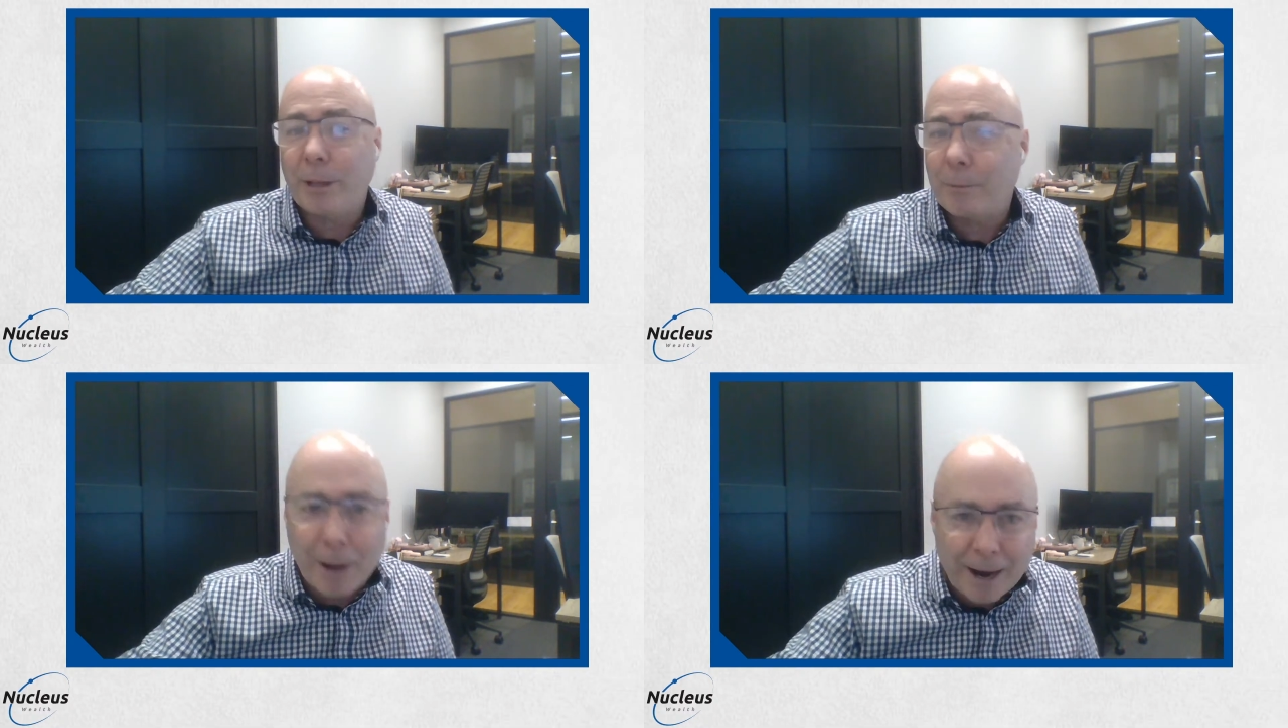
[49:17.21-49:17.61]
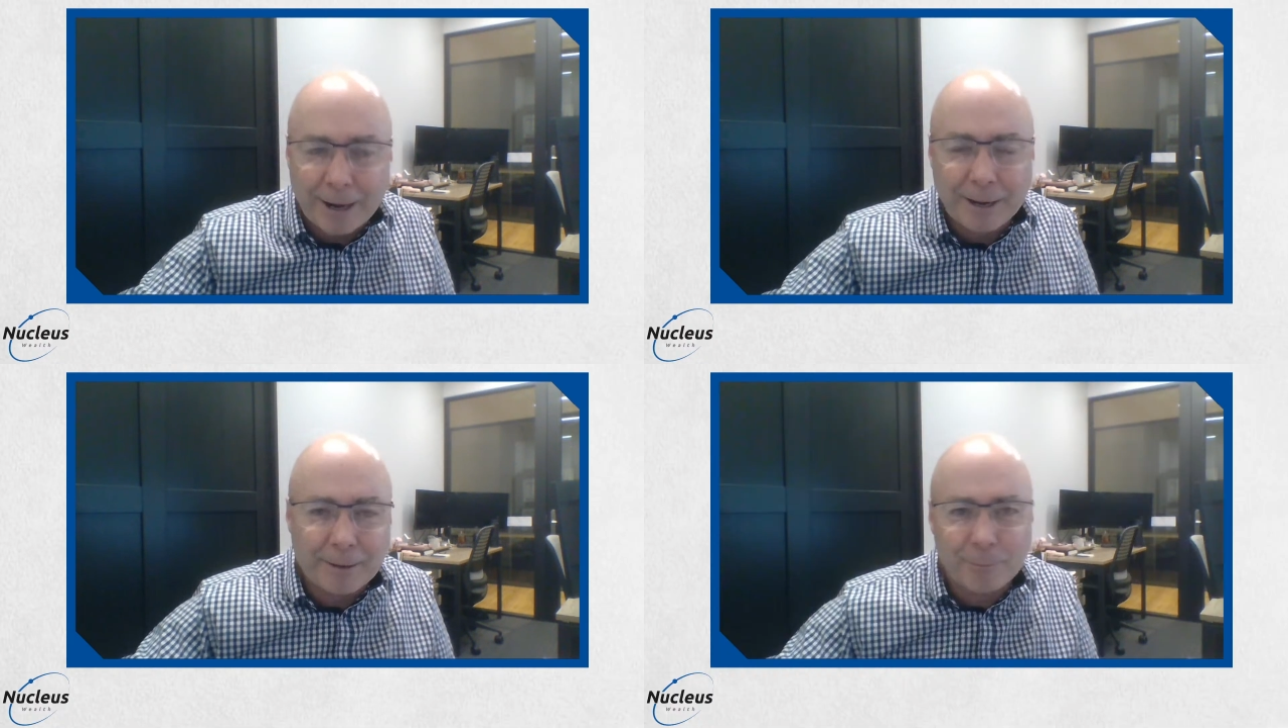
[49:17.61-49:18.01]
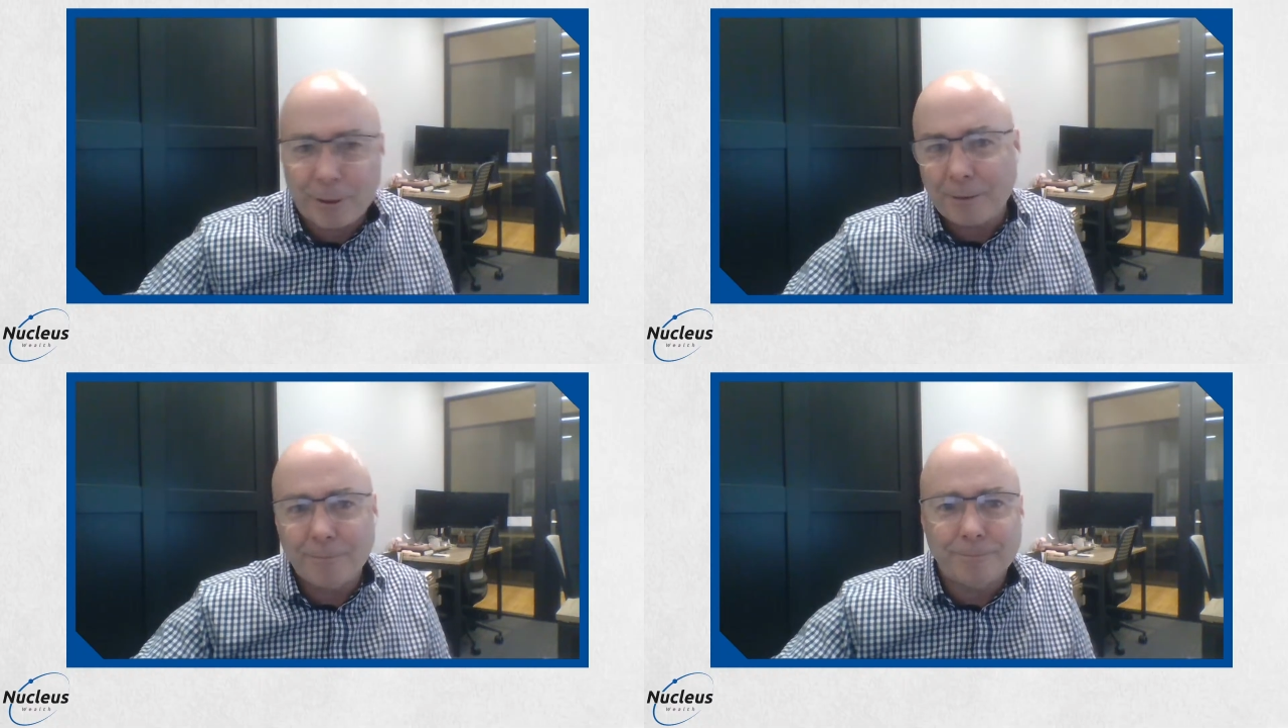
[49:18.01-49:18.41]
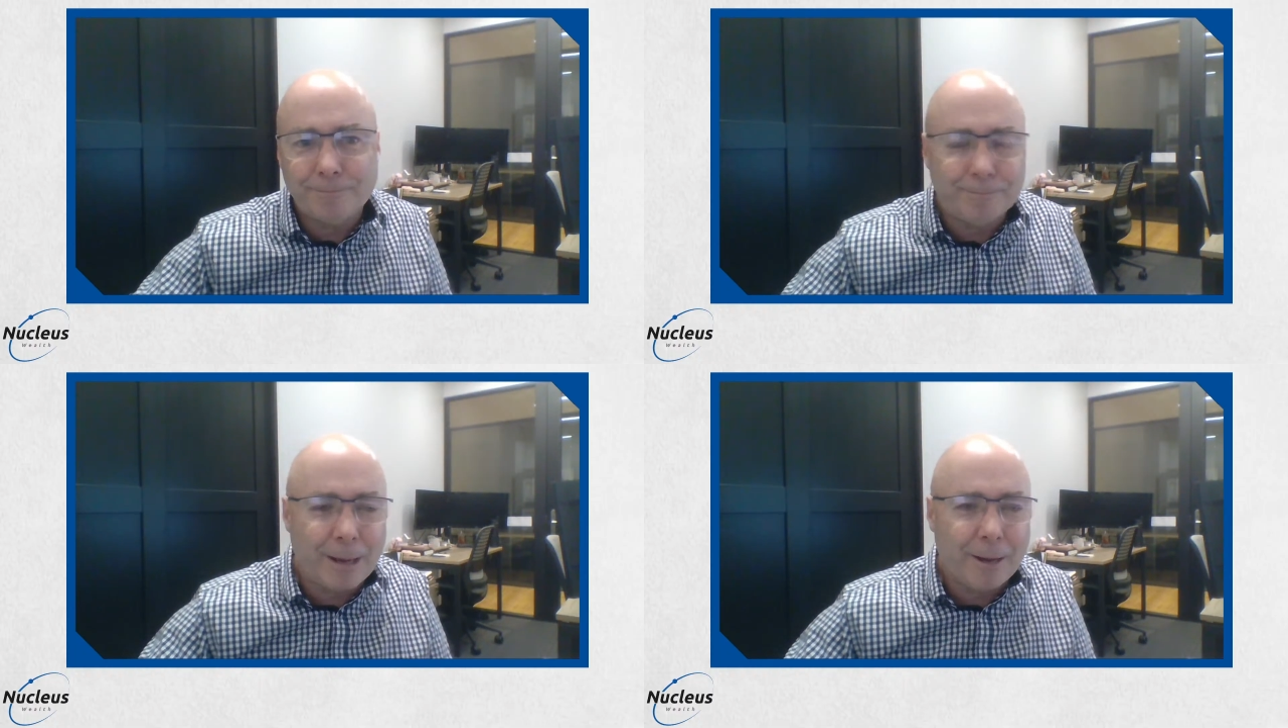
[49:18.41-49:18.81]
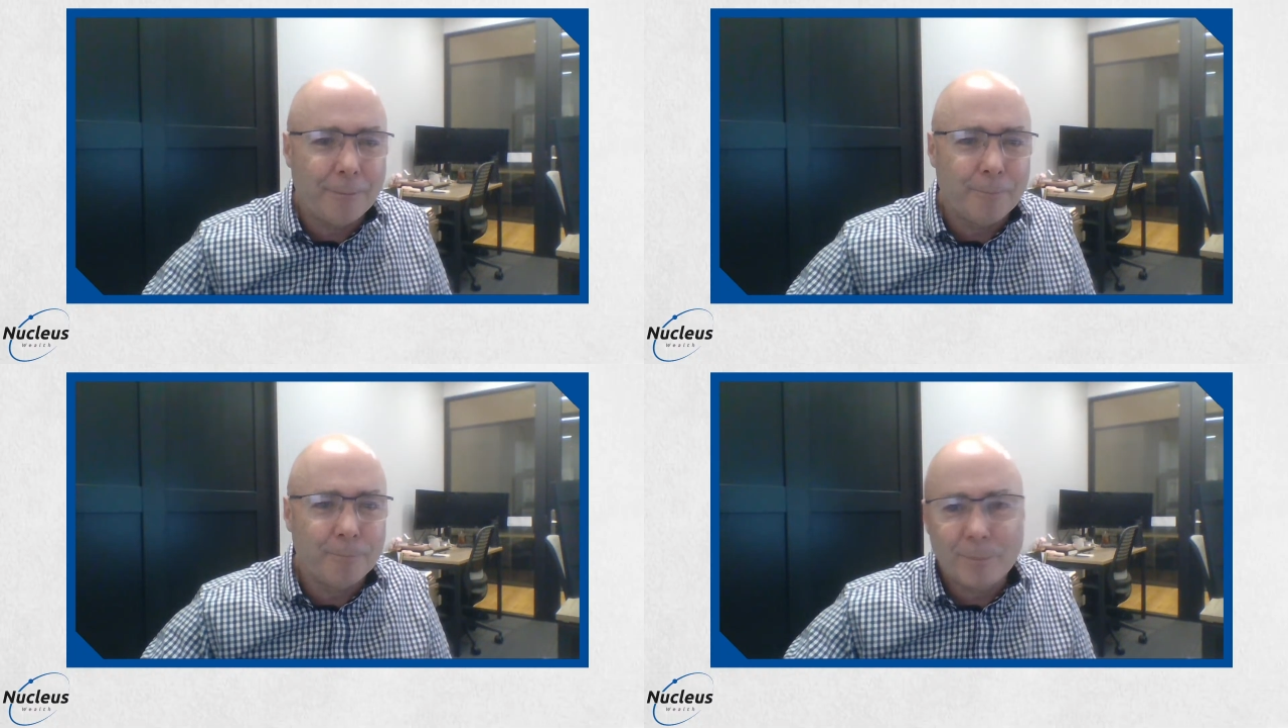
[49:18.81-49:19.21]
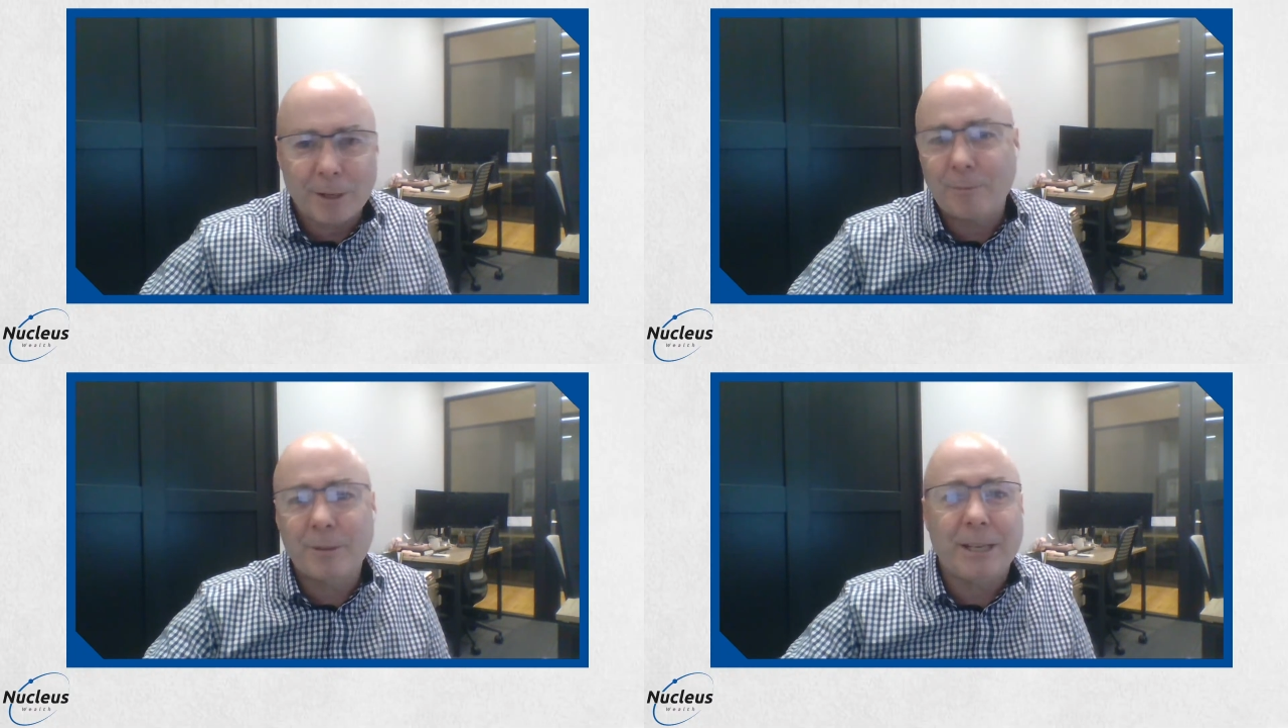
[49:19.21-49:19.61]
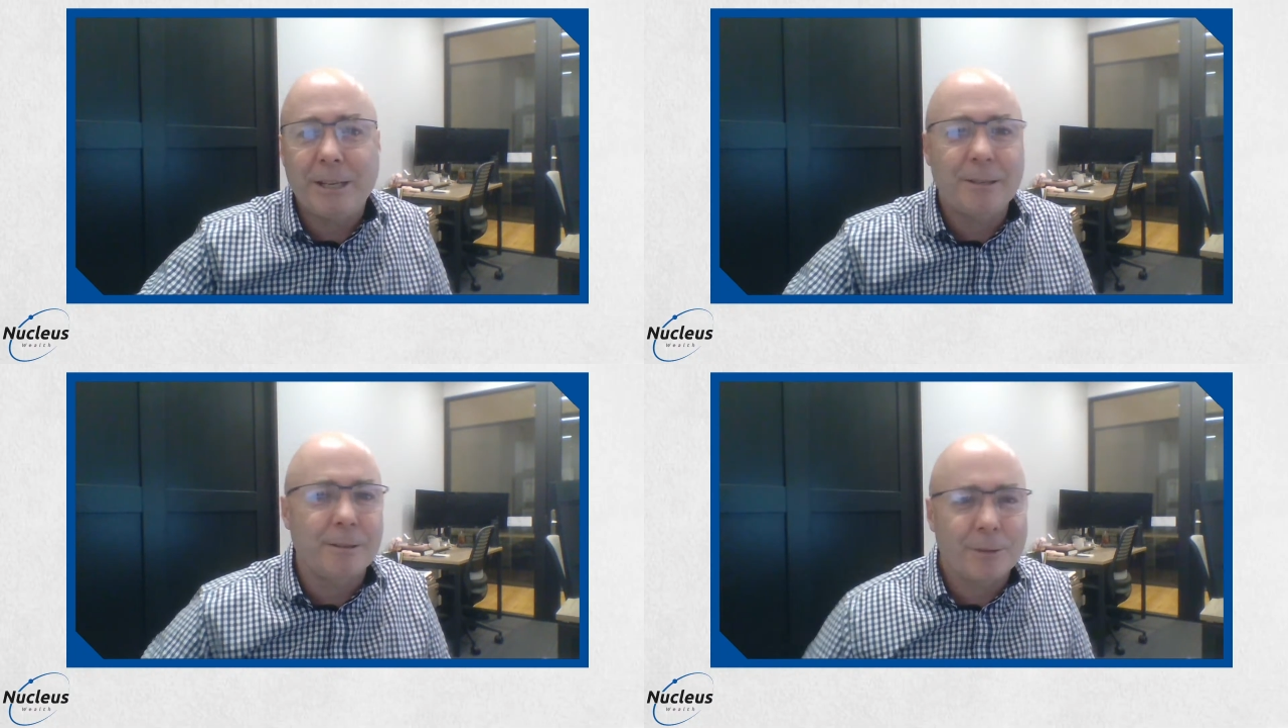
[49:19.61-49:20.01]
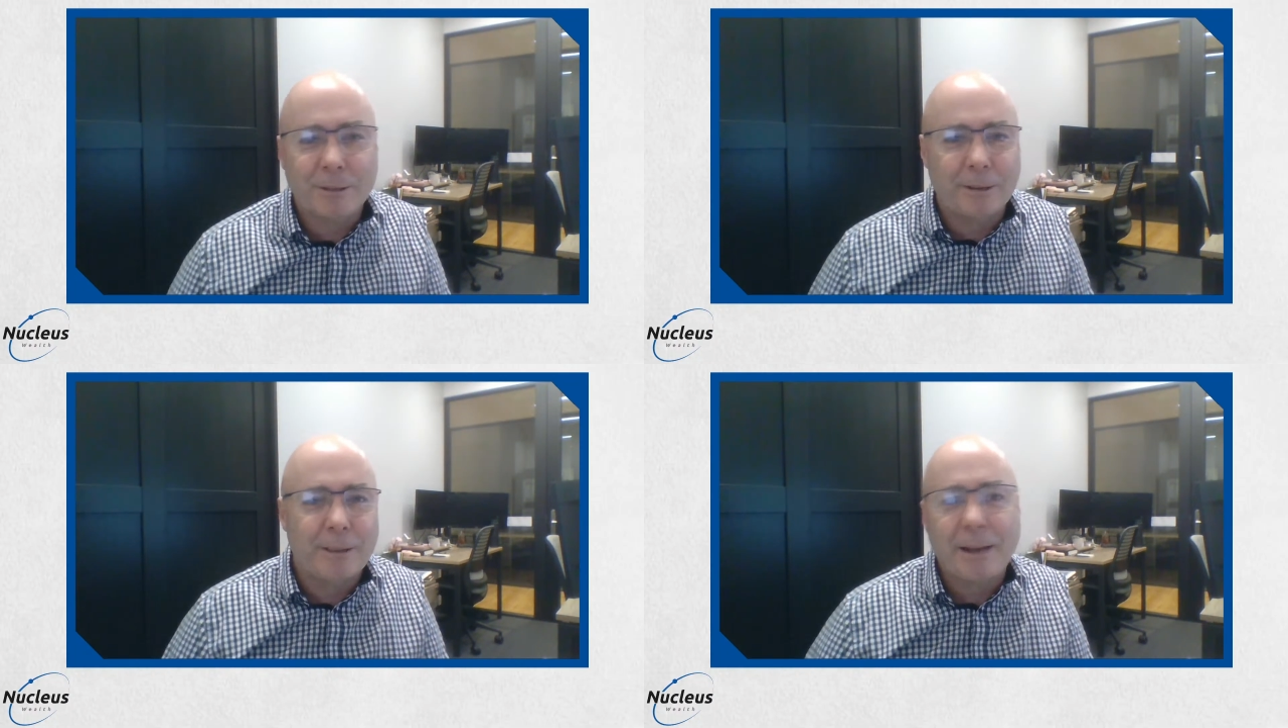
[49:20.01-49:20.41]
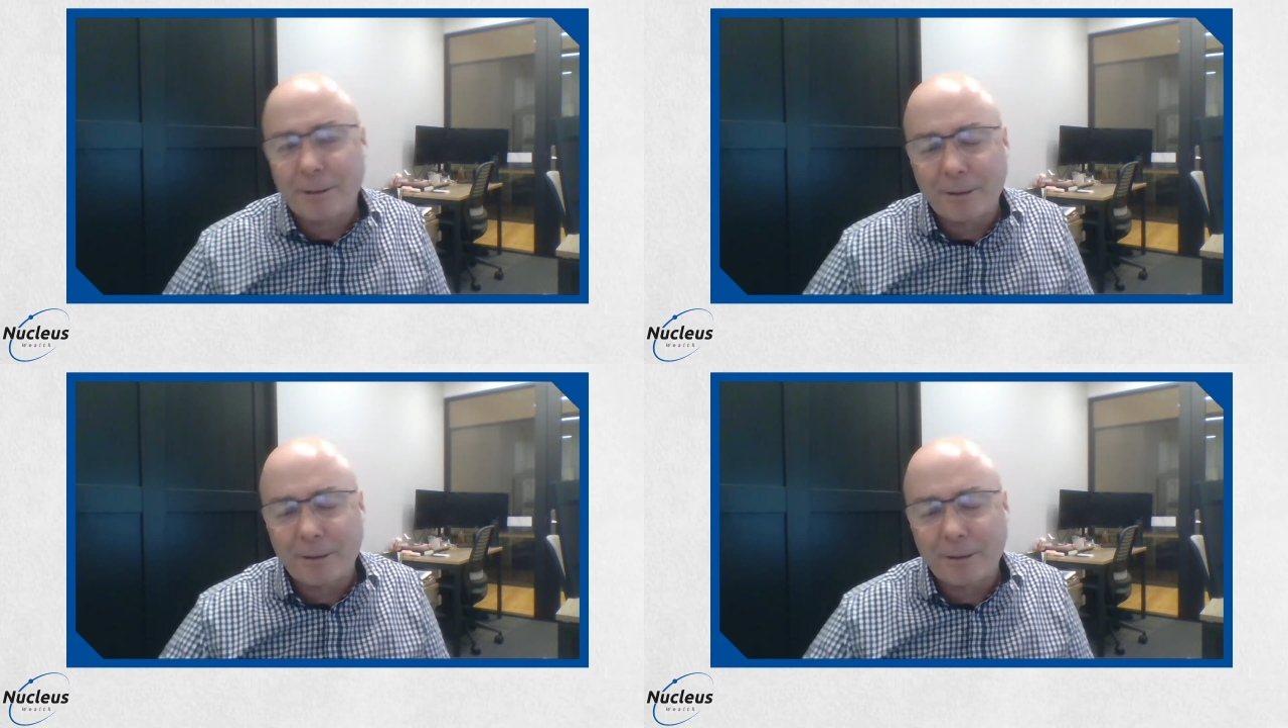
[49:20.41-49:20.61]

within parking within cities and things like that.